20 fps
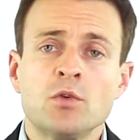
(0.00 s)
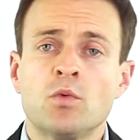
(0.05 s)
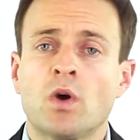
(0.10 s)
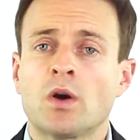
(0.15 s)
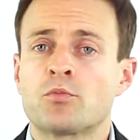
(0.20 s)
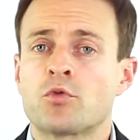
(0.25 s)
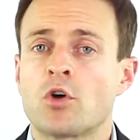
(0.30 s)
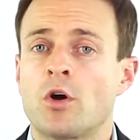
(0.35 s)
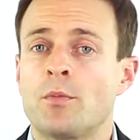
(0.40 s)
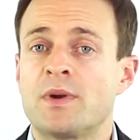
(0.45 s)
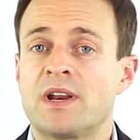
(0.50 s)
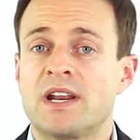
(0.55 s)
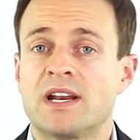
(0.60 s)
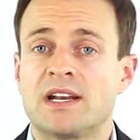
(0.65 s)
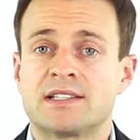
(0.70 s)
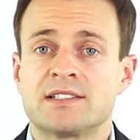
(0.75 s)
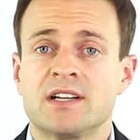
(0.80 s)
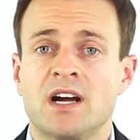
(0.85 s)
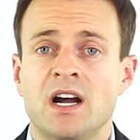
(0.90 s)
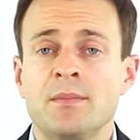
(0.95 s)
one property at
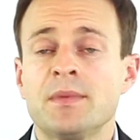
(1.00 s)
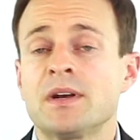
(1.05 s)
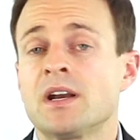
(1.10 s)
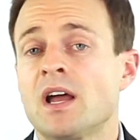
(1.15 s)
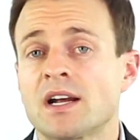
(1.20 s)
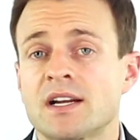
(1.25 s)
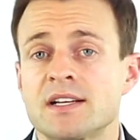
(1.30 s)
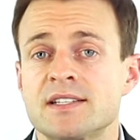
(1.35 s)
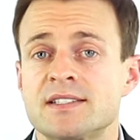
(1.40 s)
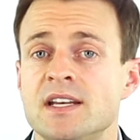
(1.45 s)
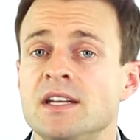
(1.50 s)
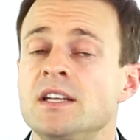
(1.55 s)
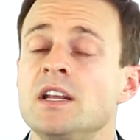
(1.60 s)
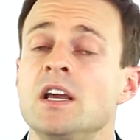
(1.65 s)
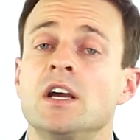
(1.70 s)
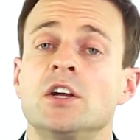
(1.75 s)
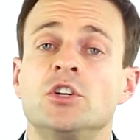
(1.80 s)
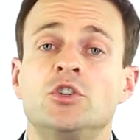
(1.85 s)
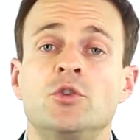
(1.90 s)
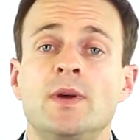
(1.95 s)
a time, and like I said,
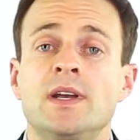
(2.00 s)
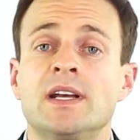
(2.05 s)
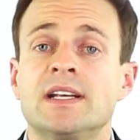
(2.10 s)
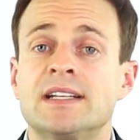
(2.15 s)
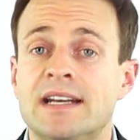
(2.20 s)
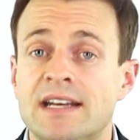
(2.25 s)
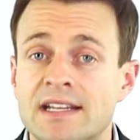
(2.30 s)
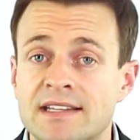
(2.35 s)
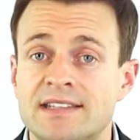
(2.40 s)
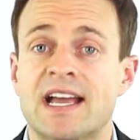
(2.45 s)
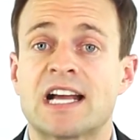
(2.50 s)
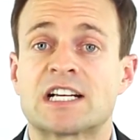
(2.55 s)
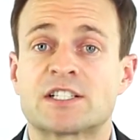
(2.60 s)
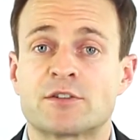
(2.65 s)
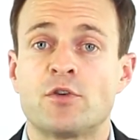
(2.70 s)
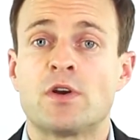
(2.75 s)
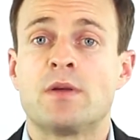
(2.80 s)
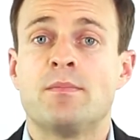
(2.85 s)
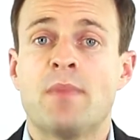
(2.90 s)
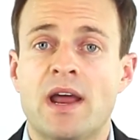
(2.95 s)
doing it in a
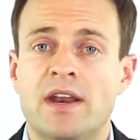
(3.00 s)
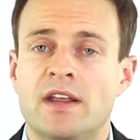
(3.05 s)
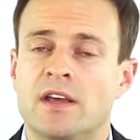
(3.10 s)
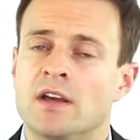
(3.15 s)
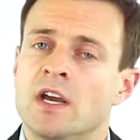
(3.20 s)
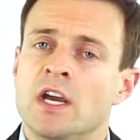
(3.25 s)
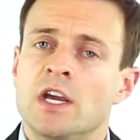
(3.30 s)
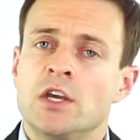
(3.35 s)
tax-free manner,